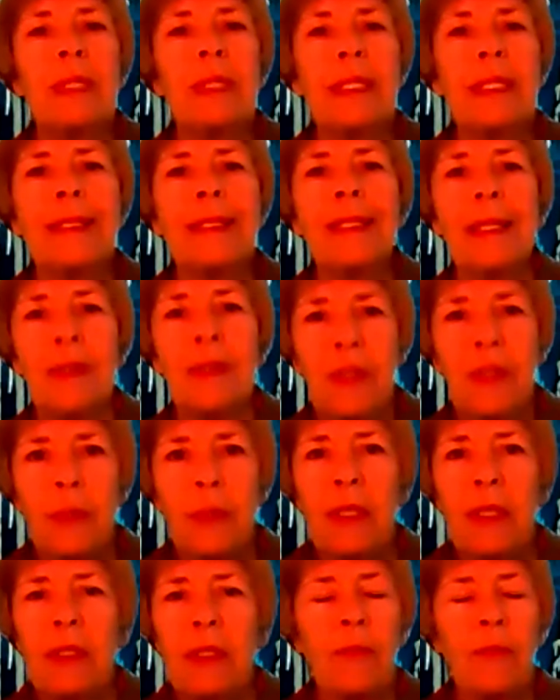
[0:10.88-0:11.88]
being
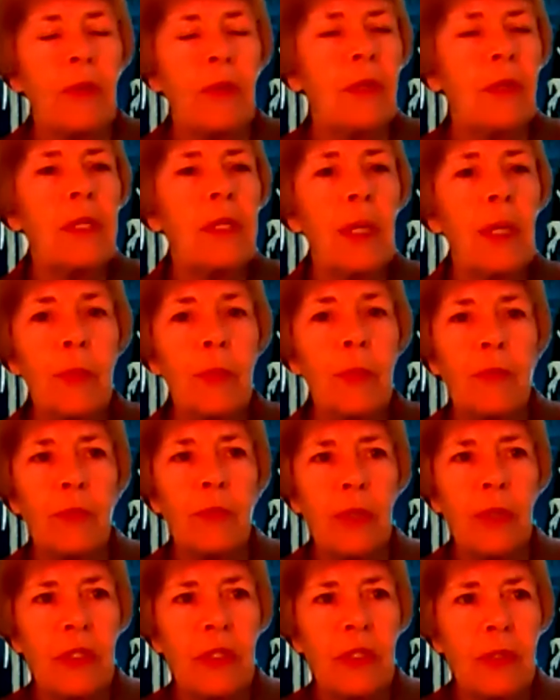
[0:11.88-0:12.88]
decimated for a number of
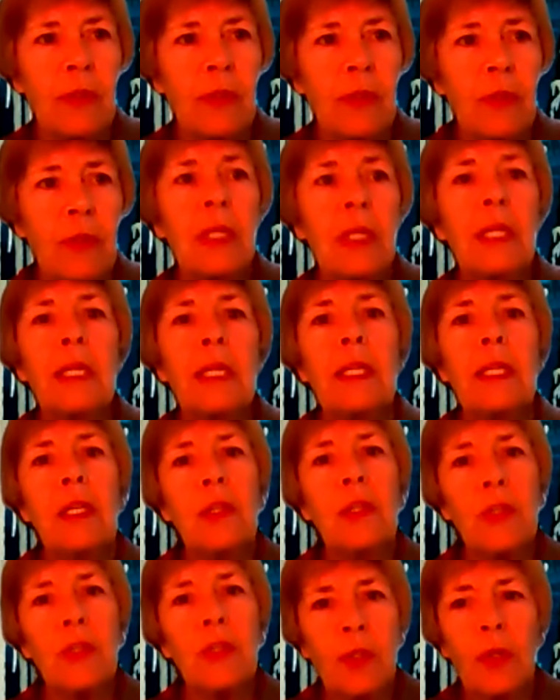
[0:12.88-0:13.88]
reasons.
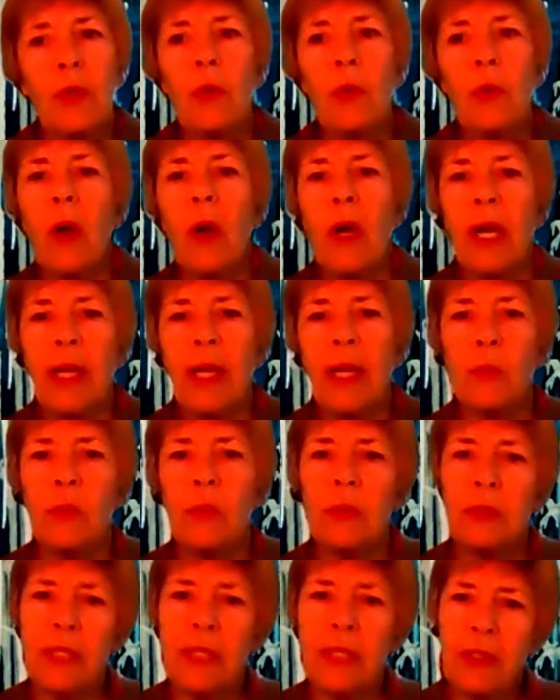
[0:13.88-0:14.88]
So I
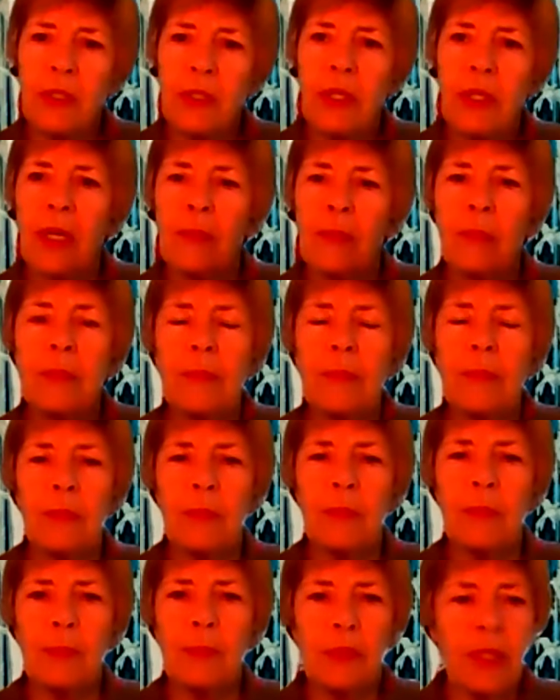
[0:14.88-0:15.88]
will let Tom
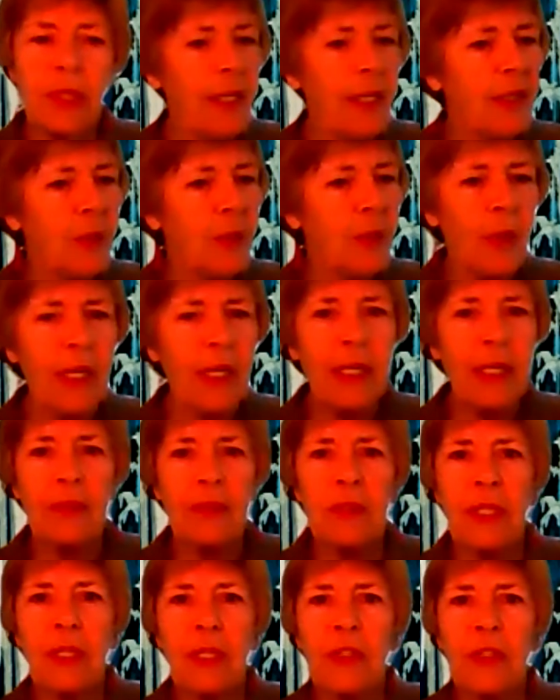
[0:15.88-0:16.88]
take it away
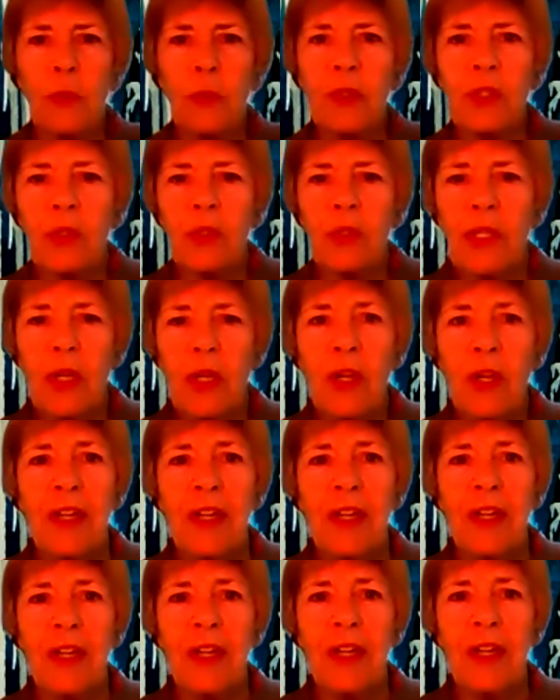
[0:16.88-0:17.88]
and tell us what's going
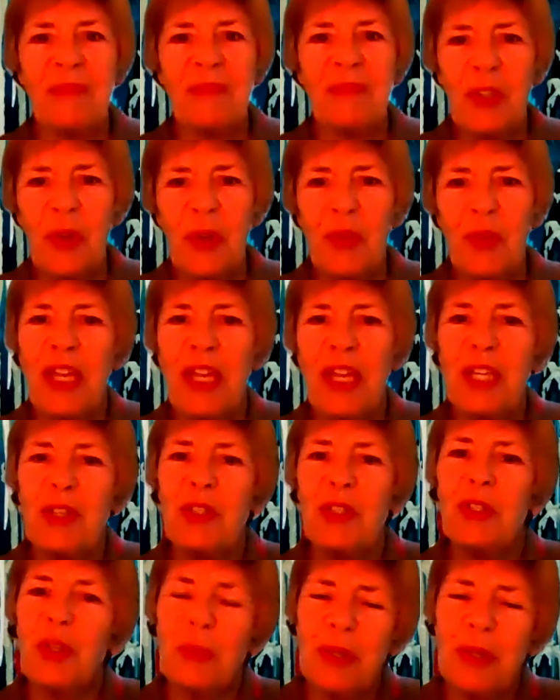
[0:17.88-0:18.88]
on. So thank you
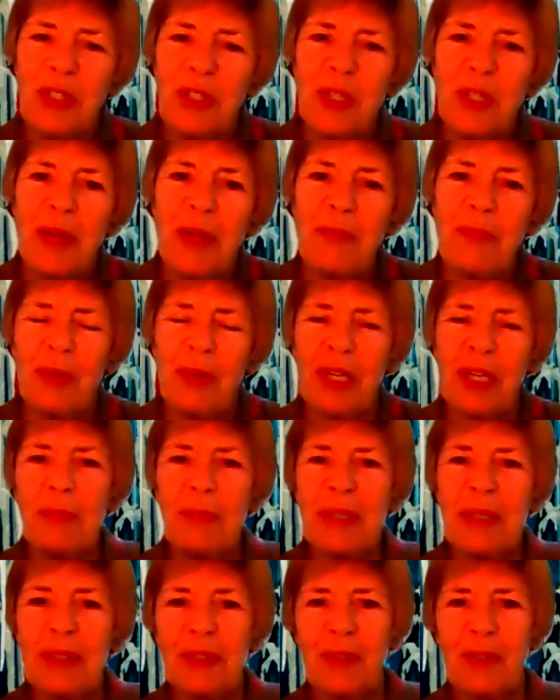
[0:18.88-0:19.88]
so much, Tom, for
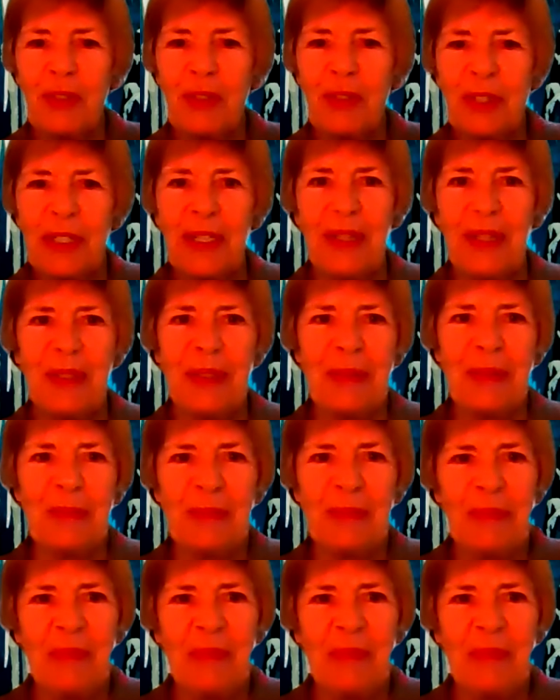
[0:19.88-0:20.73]
coming to visit us.